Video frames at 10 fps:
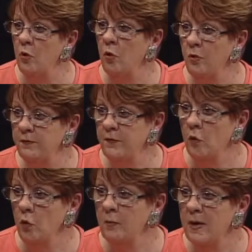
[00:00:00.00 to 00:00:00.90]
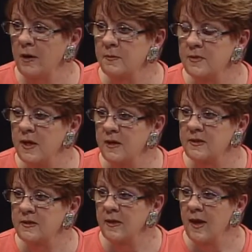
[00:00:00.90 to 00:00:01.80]
okay. all, for all bulbs,
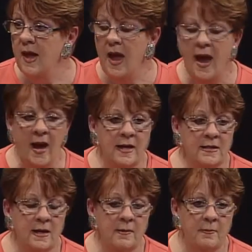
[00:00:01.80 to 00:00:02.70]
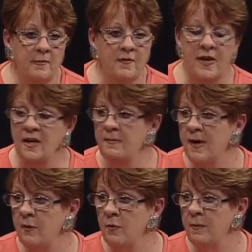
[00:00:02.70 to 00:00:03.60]
yes. And um, forget
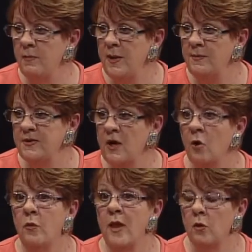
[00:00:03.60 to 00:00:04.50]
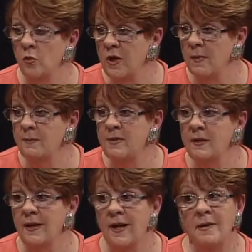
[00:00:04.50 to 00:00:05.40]
about when people say, oh, they'll all come up to
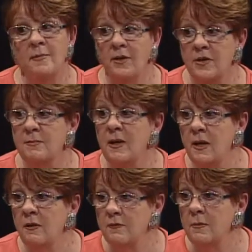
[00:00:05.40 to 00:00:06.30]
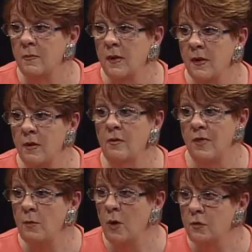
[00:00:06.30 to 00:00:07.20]
the light, because many of them, you know,
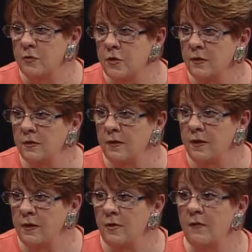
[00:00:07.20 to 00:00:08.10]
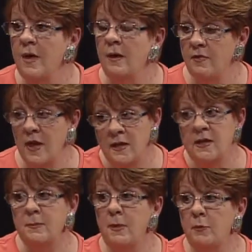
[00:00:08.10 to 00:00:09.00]
they won't. You so know, they would they need
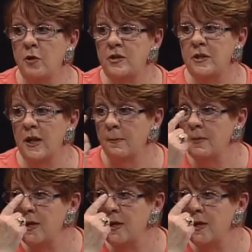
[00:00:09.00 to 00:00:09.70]
to be pointed there. up. Yeah,